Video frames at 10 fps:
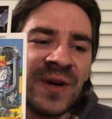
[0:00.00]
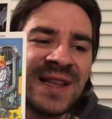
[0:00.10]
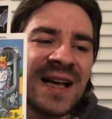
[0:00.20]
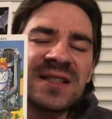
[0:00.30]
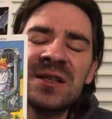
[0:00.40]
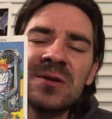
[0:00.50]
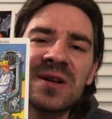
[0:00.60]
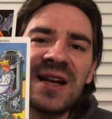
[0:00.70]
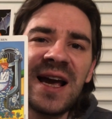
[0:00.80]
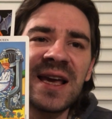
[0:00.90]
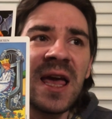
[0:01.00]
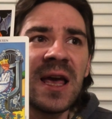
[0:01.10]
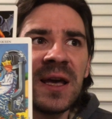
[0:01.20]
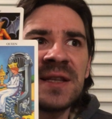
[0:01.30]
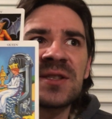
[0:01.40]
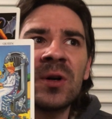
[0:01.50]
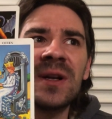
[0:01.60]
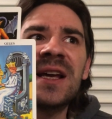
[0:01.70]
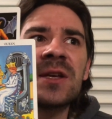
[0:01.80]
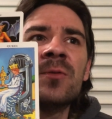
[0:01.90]
It doesn't look like, it's not
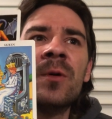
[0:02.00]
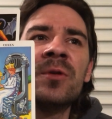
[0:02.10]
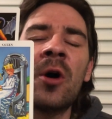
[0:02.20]
like you will